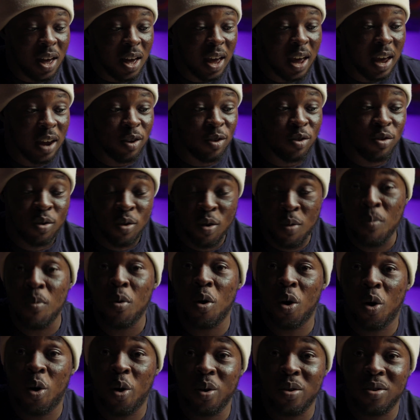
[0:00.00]
and show
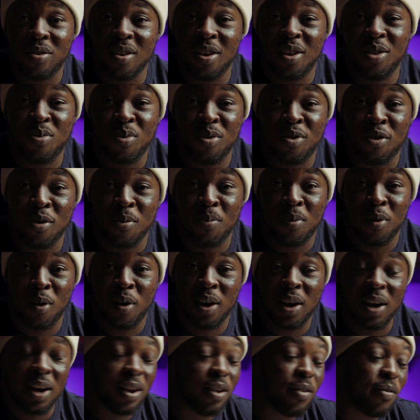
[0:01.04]
more contents with your
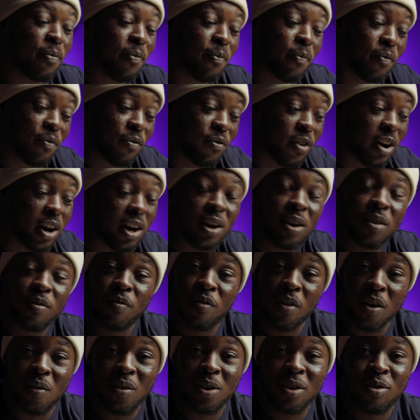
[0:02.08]
plugin very,
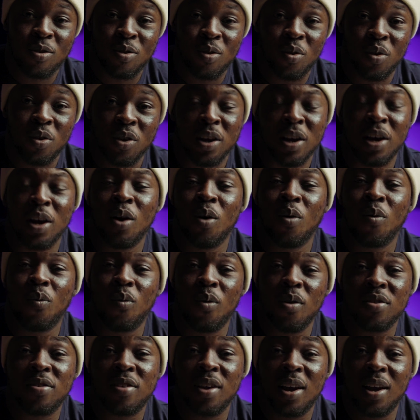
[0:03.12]
very soon.
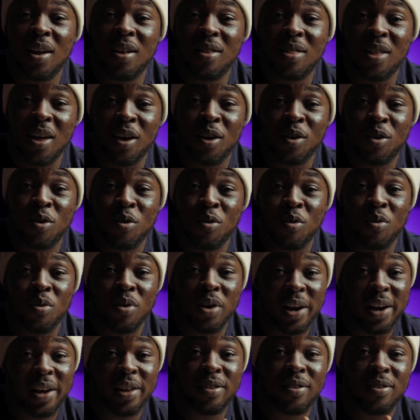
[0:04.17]
Once again, thank you,
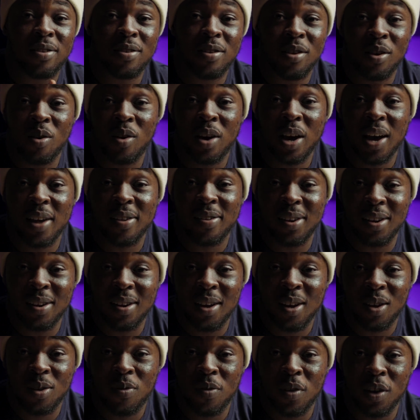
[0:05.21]
and see you guys in the
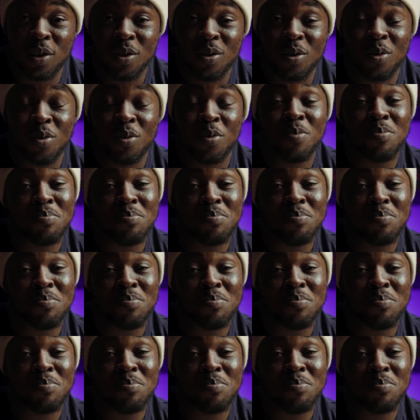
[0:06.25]
next video.